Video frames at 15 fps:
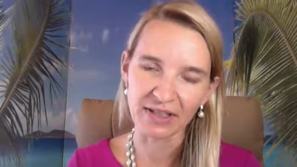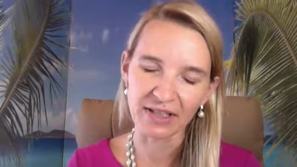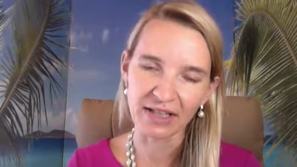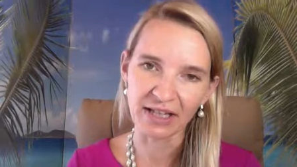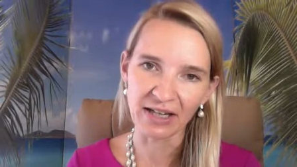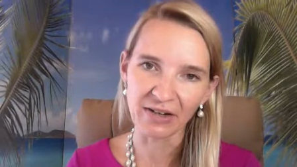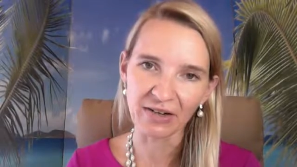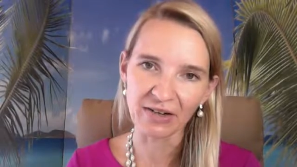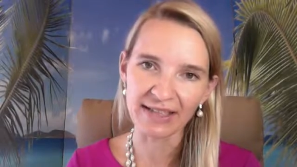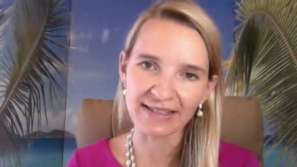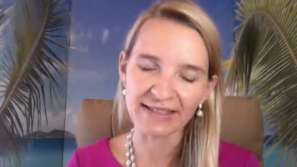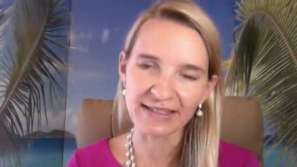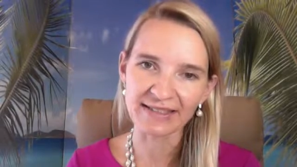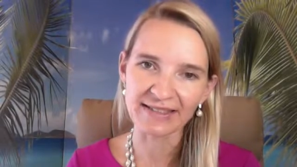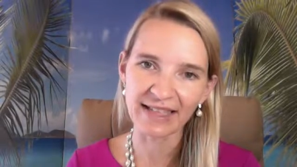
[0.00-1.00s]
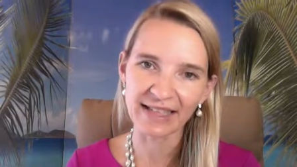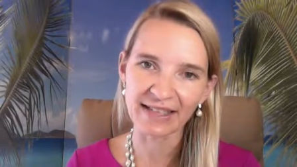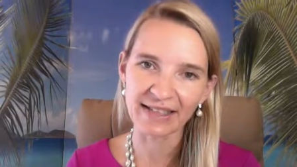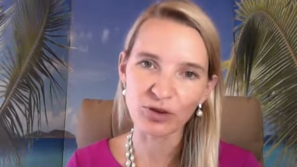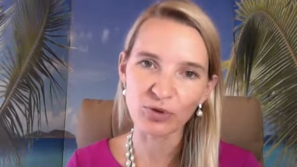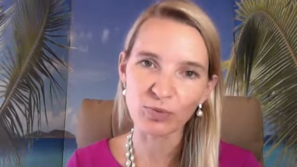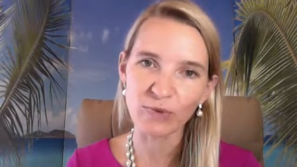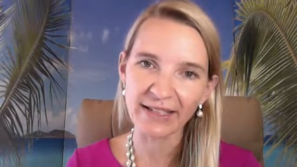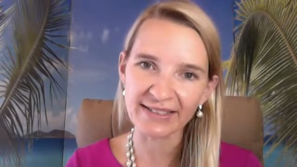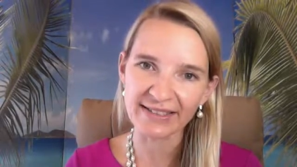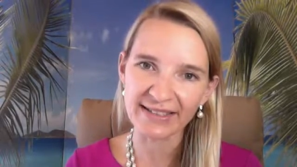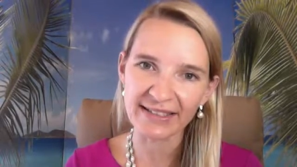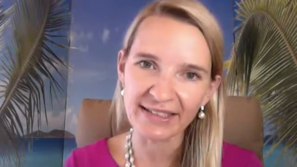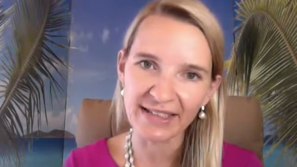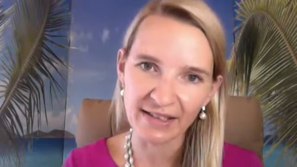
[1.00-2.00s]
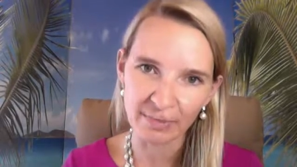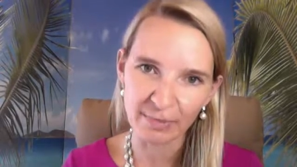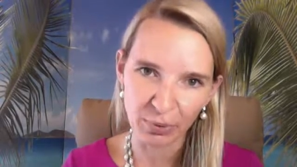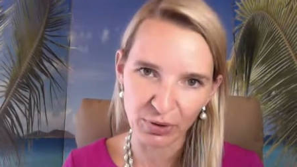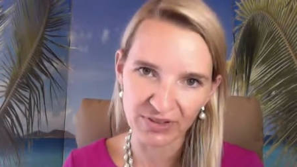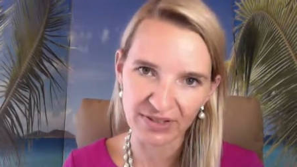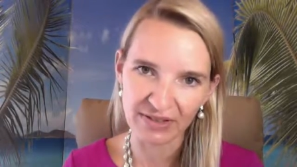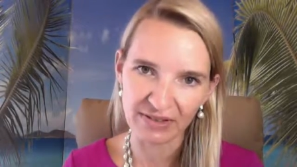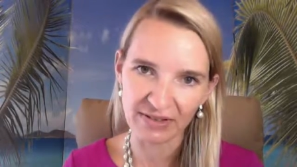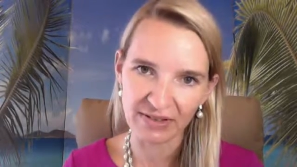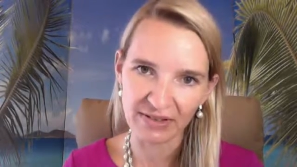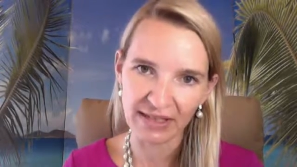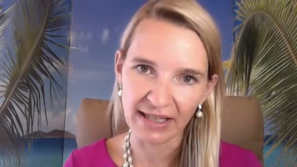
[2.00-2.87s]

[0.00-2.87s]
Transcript: You know, it's, it's like trusting the other person.